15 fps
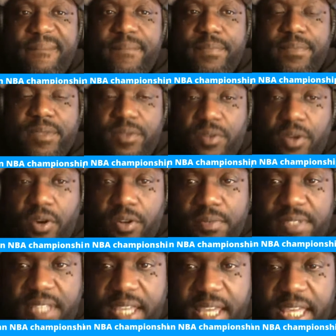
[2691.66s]
You know what I'm
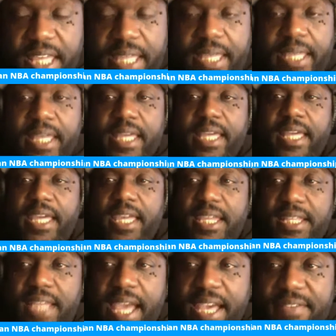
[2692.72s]
saying? He
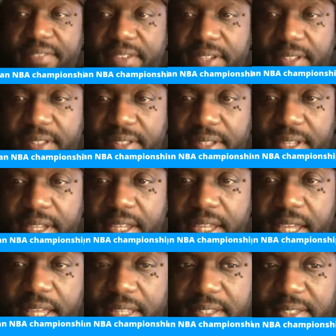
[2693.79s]
haven't
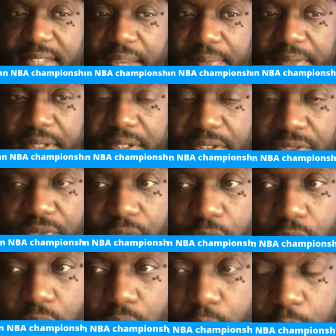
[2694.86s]
accepted his
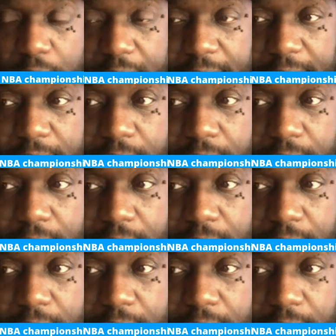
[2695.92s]
role like